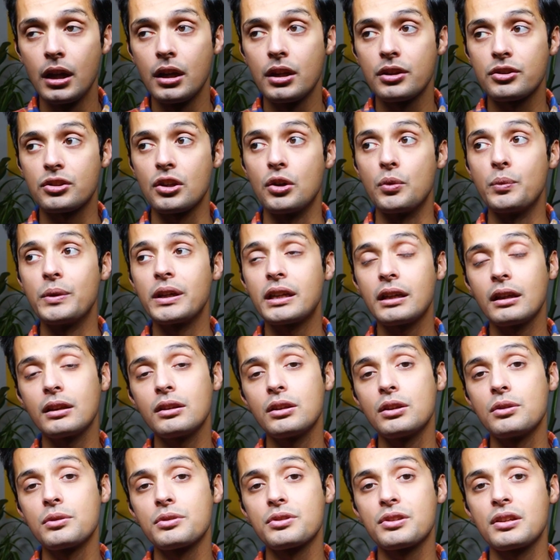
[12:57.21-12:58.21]
So we can
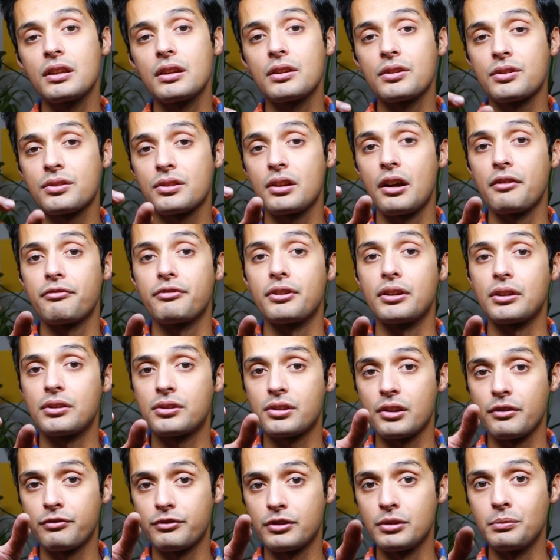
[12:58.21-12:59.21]
use the
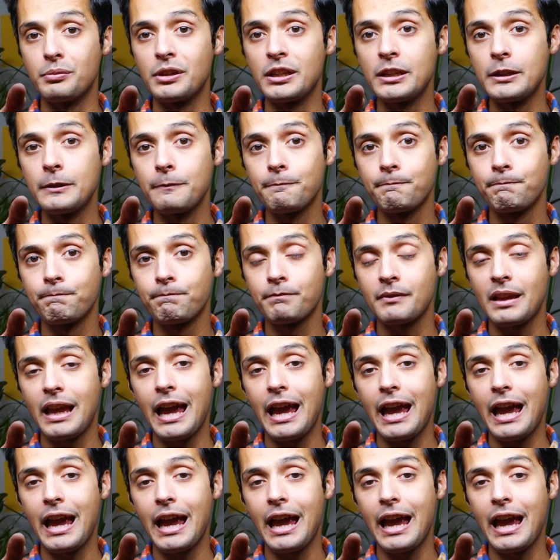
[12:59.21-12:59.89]
suffix of to be